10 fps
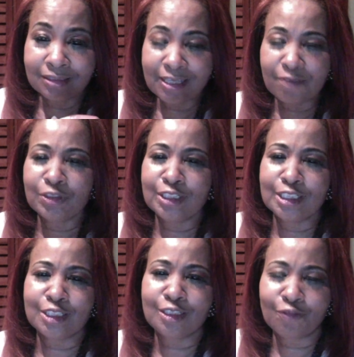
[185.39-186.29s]

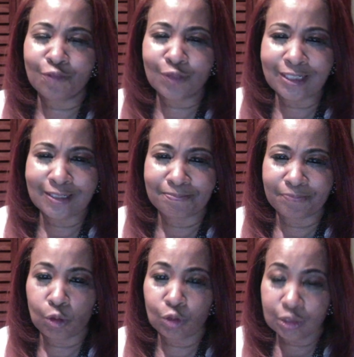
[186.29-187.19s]
definition of freedom
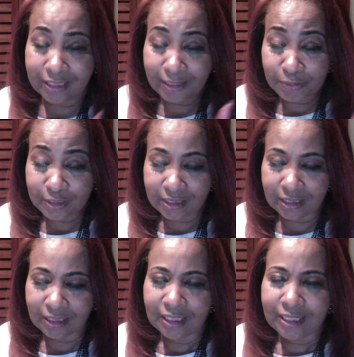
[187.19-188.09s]
or liberty